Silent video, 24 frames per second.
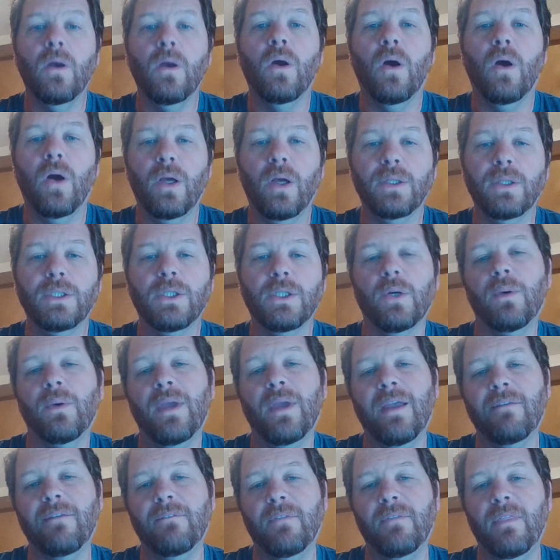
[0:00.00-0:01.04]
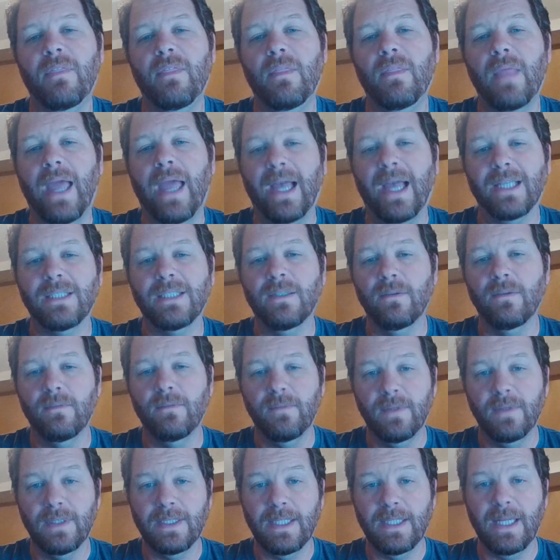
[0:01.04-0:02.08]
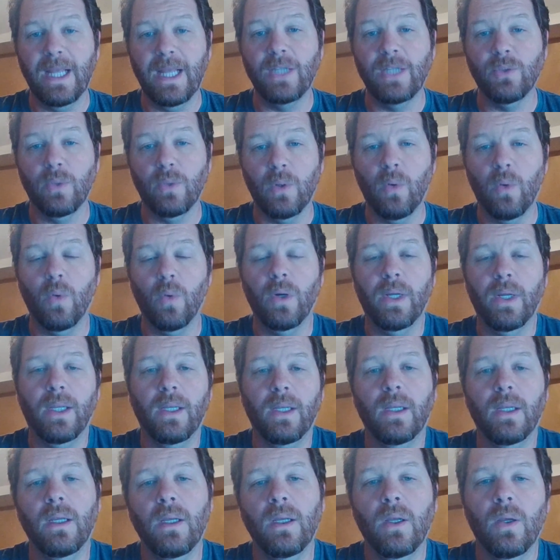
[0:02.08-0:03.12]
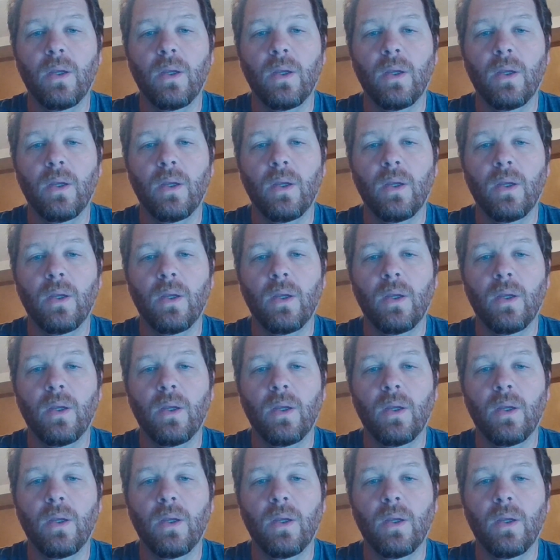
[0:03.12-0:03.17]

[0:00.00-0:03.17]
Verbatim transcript: Also, if as of today's recording,